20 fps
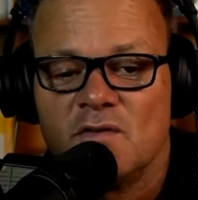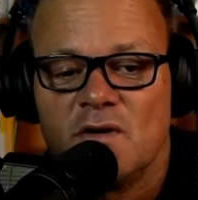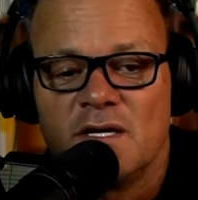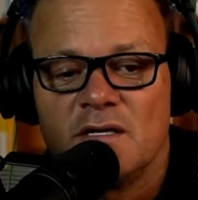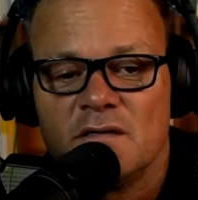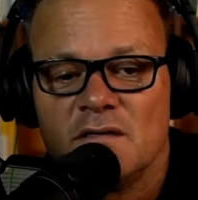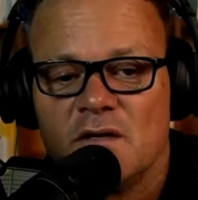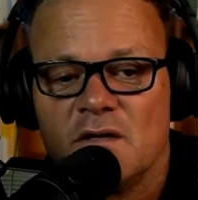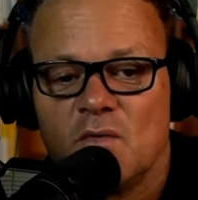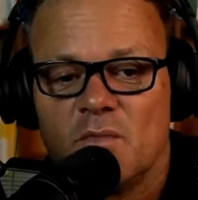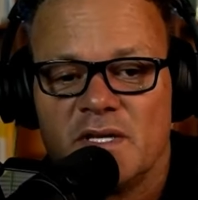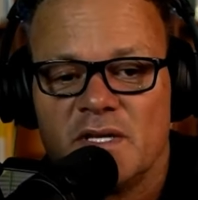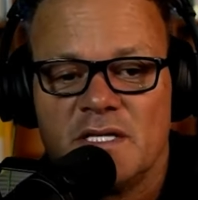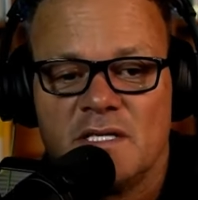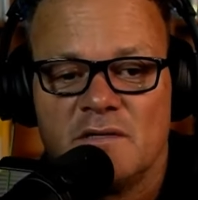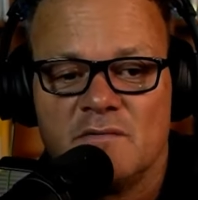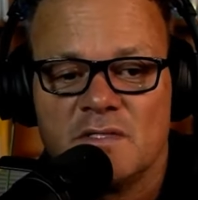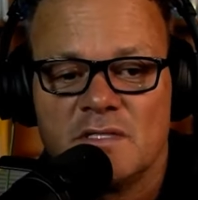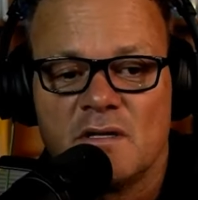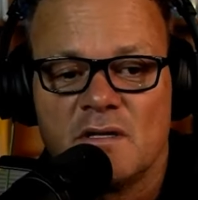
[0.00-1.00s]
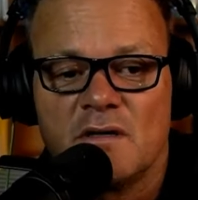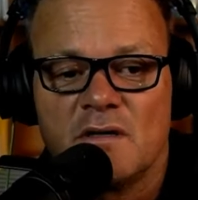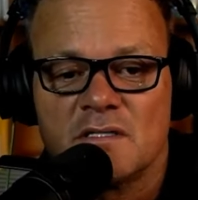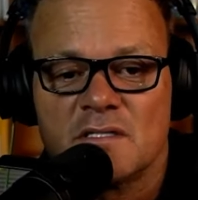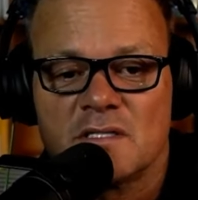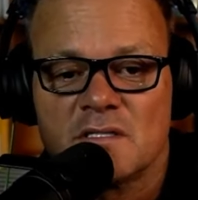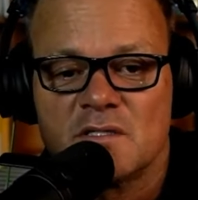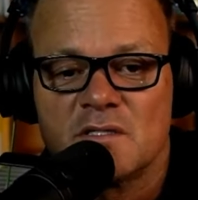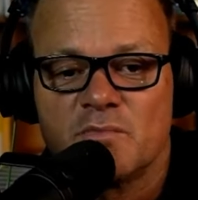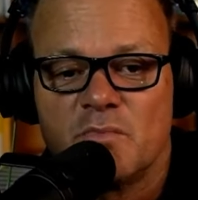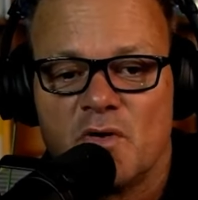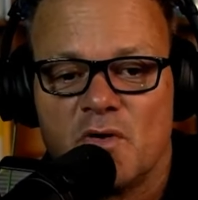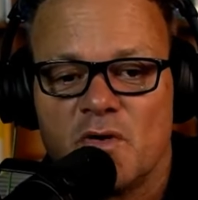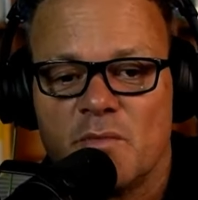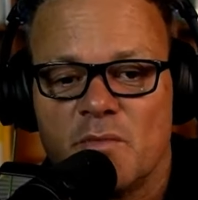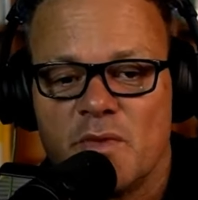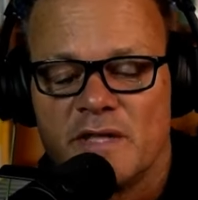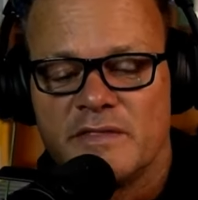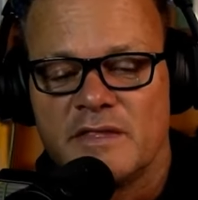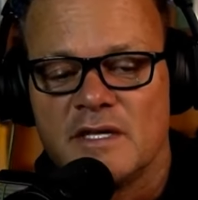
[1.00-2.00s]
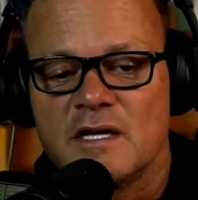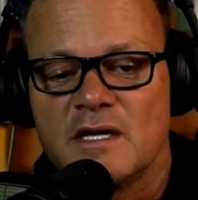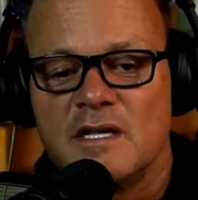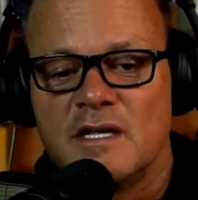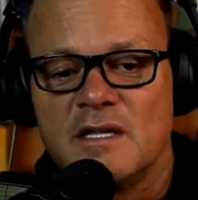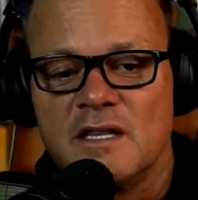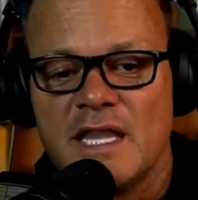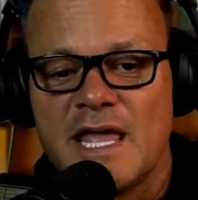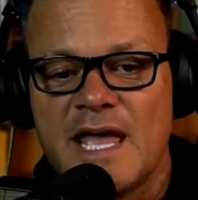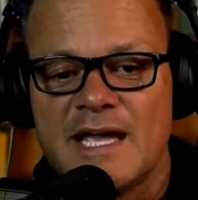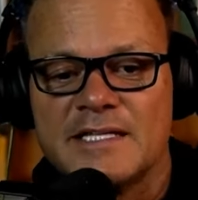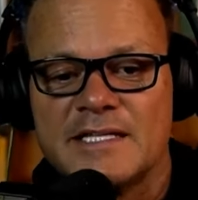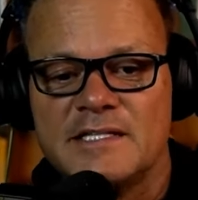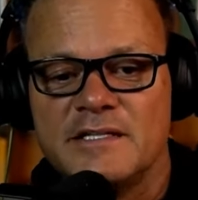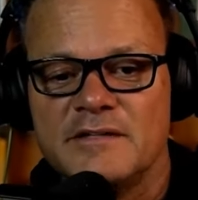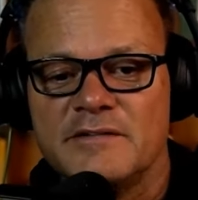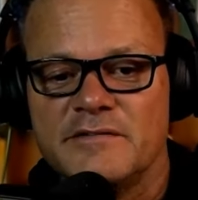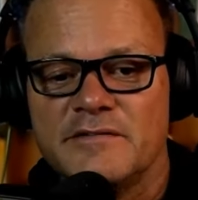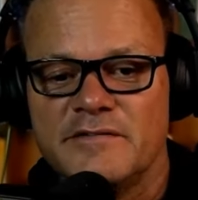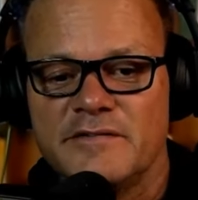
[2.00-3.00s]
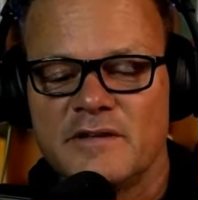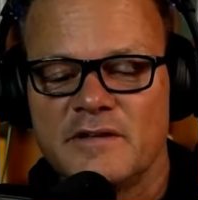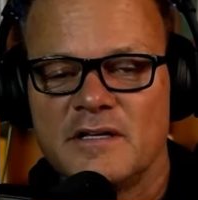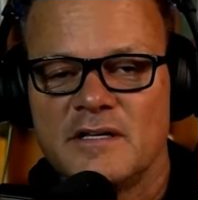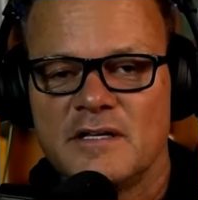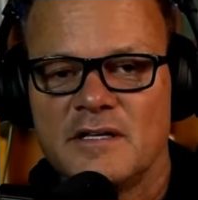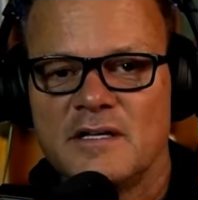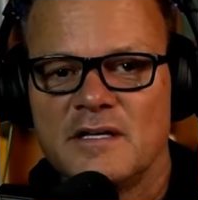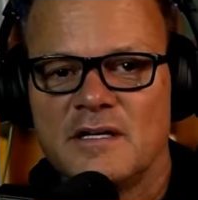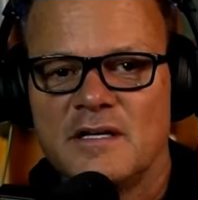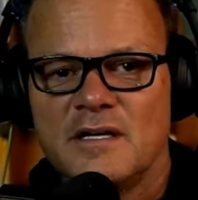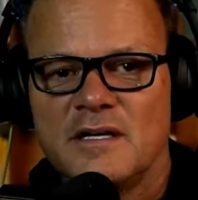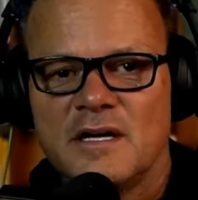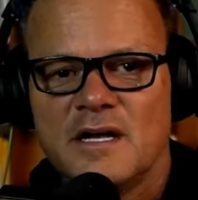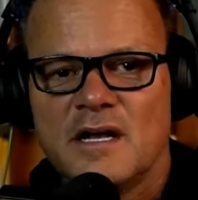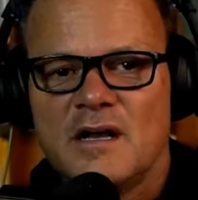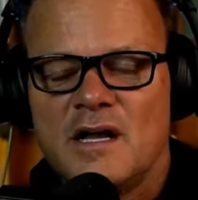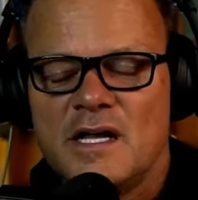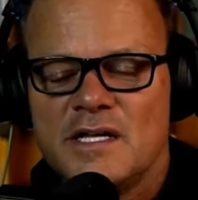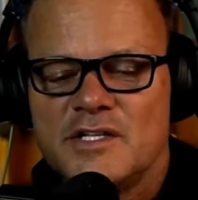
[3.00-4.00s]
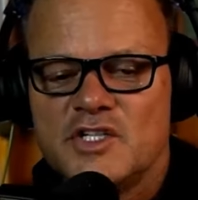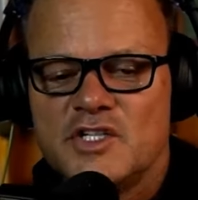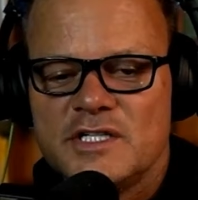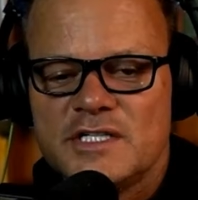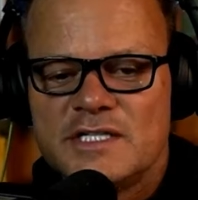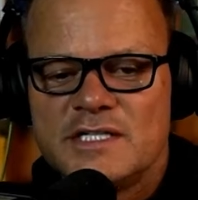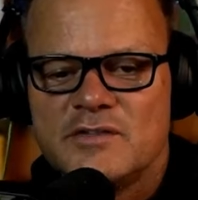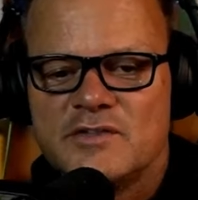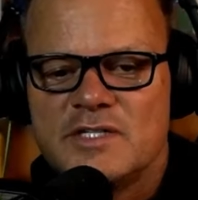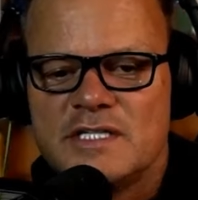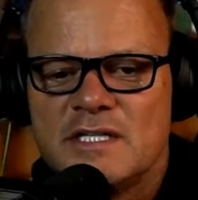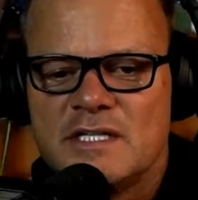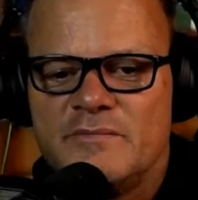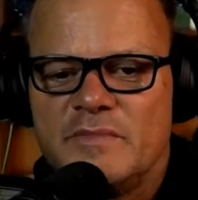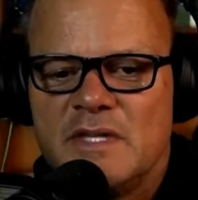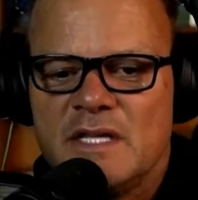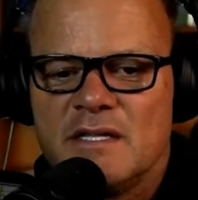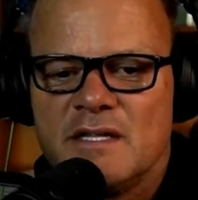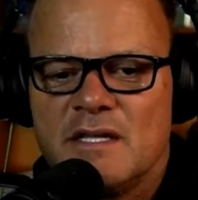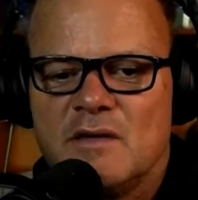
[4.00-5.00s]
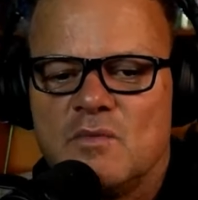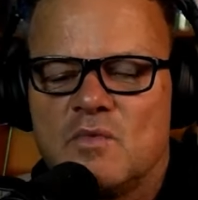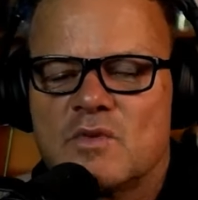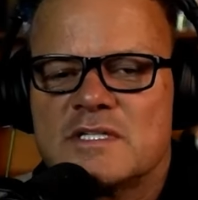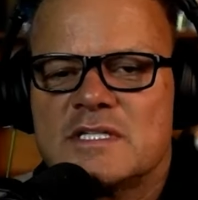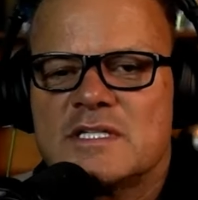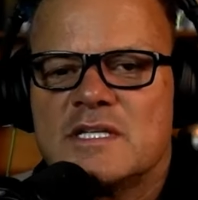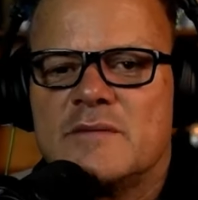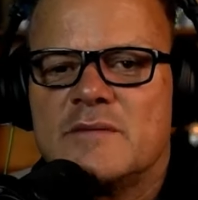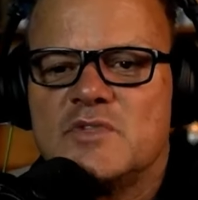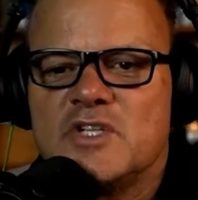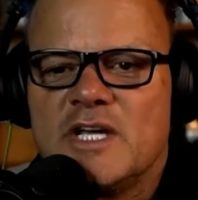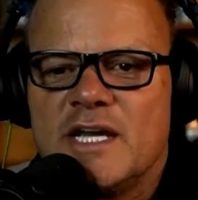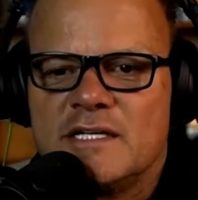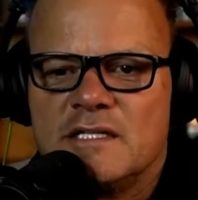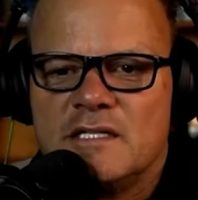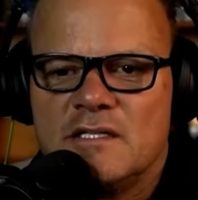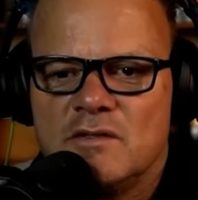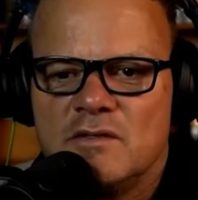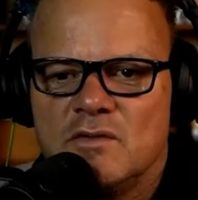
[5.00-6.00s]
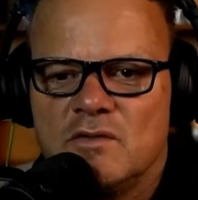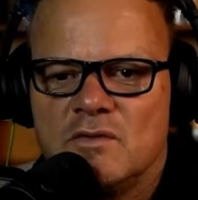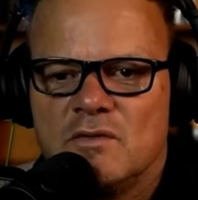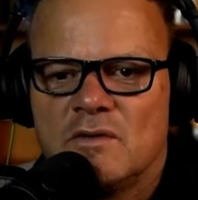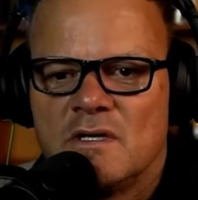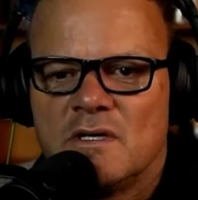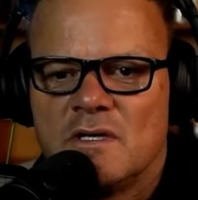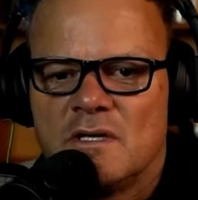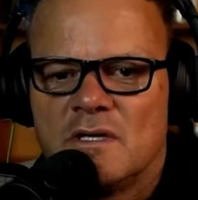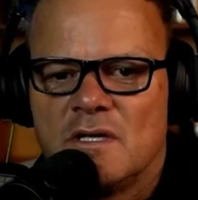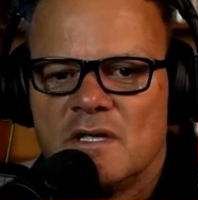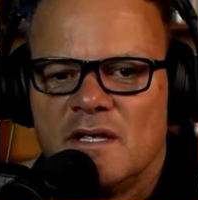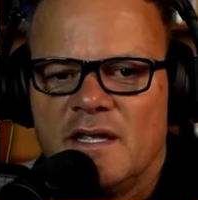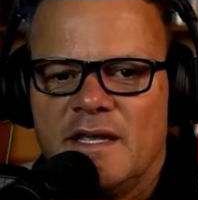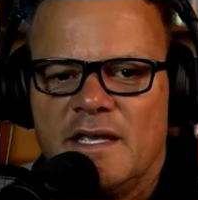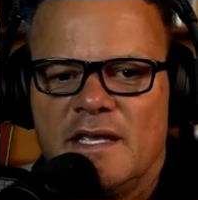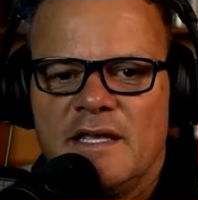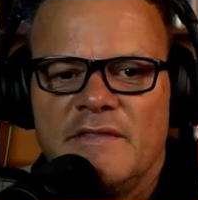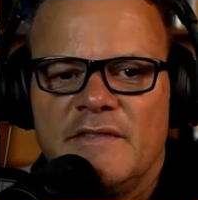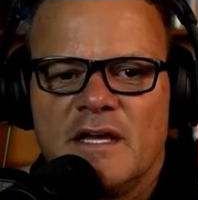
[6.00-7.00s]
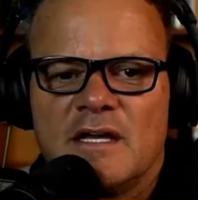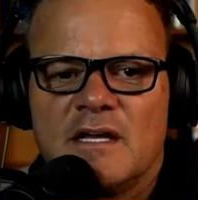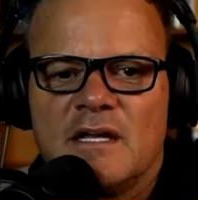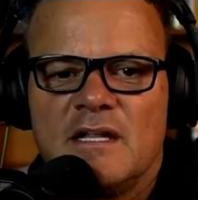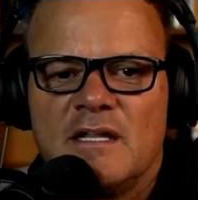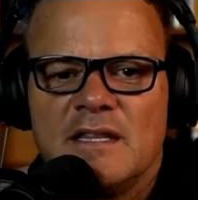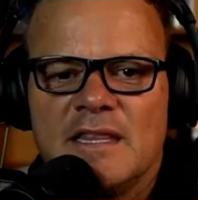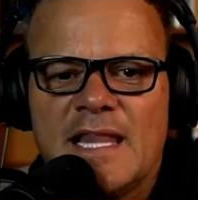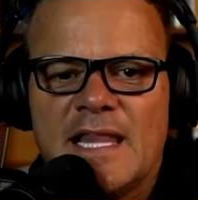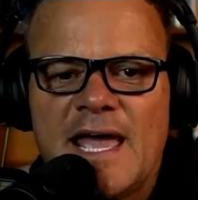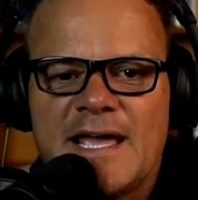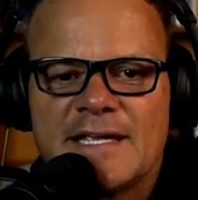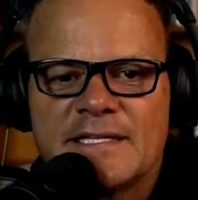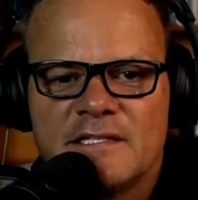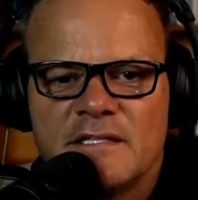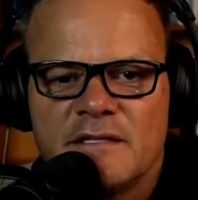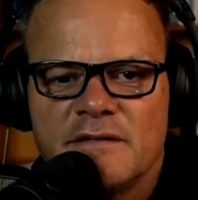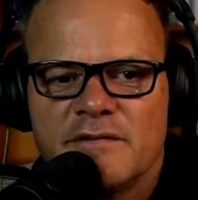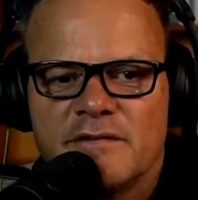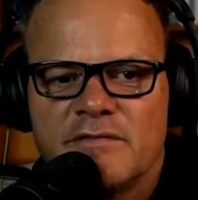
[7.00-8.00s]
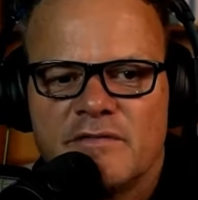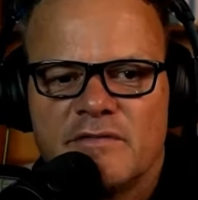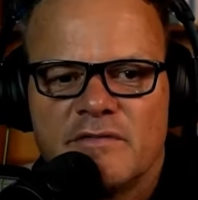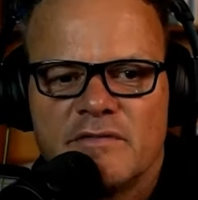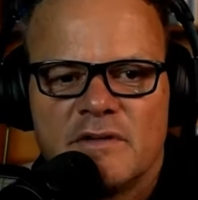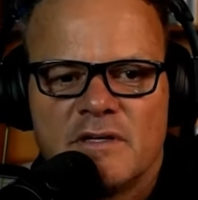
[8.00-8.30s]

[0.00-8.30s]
I don't know, but he also spoke about the collective conscious. There's something that we're subject to in the collective.